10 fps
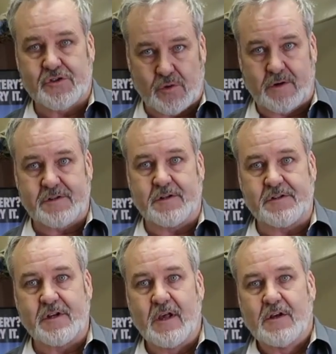
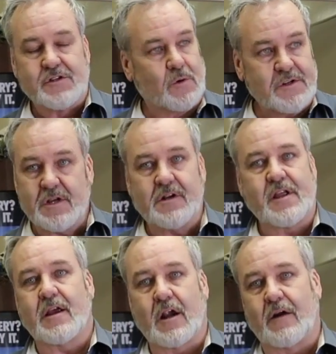sources. So it's going to
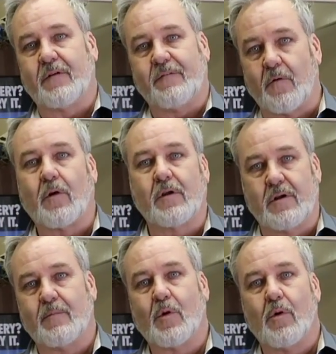take care of it for you,
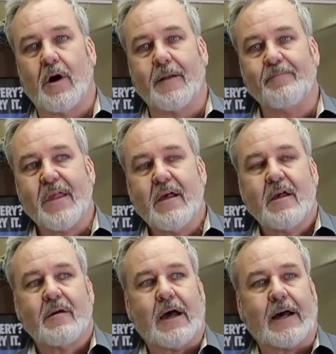number one.
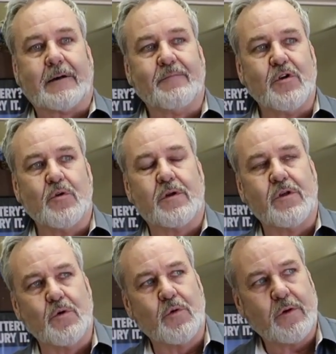
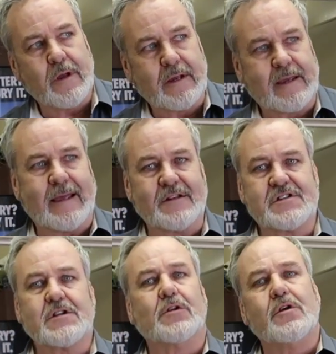You can
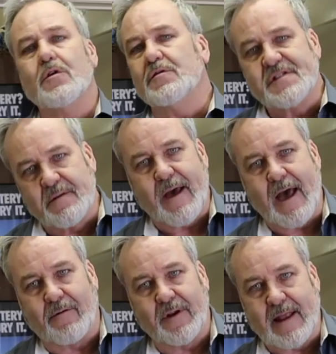still use the
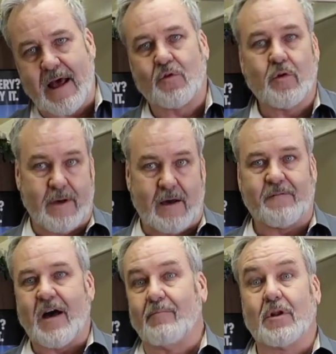battery down to about
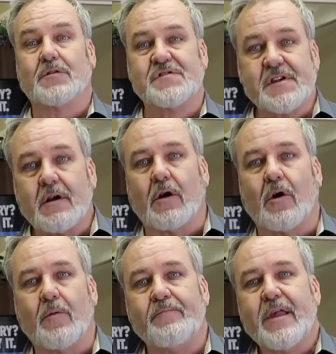5 below
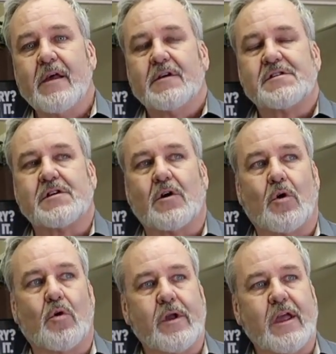zero.
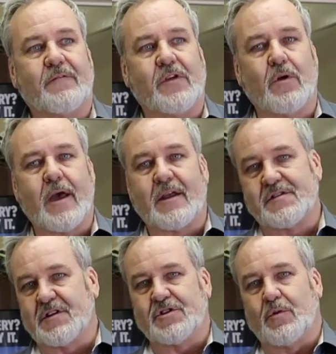So if you had a
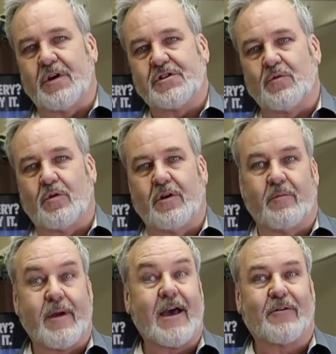situation where your
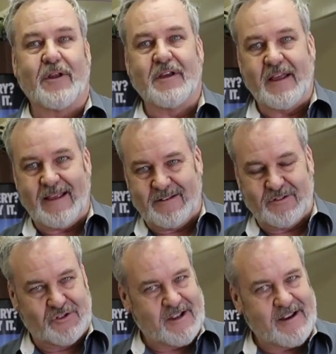battery
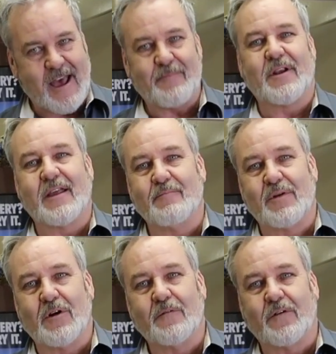did happen to get
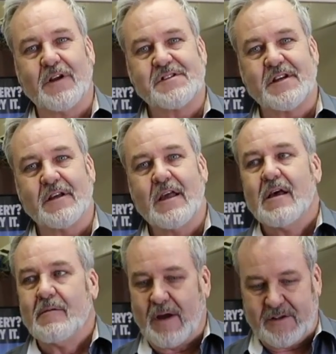below freezing,
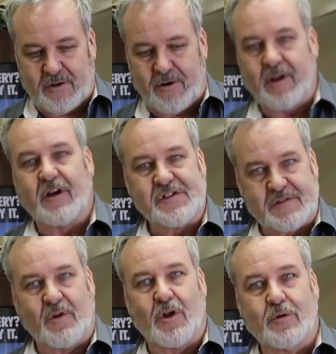by turning on
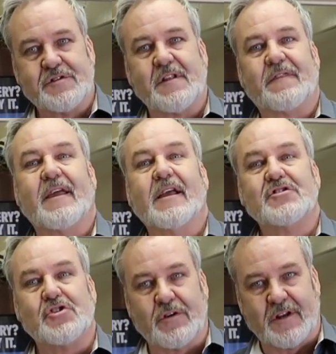some loads and
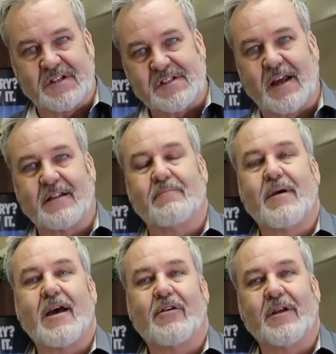things, you can excite the
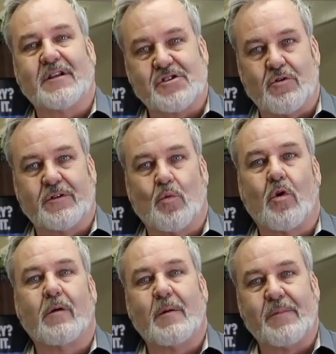battery. It's going to
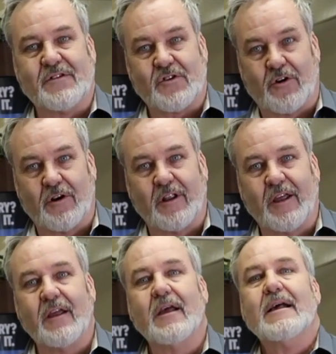warm up
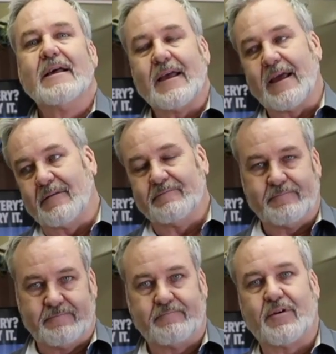internally and
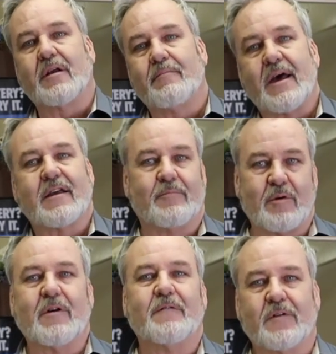bring it back up
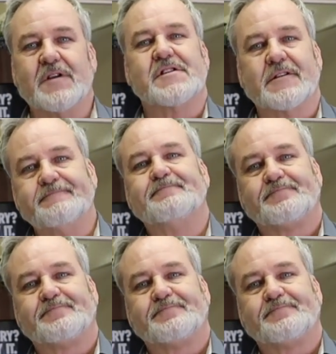above freezing.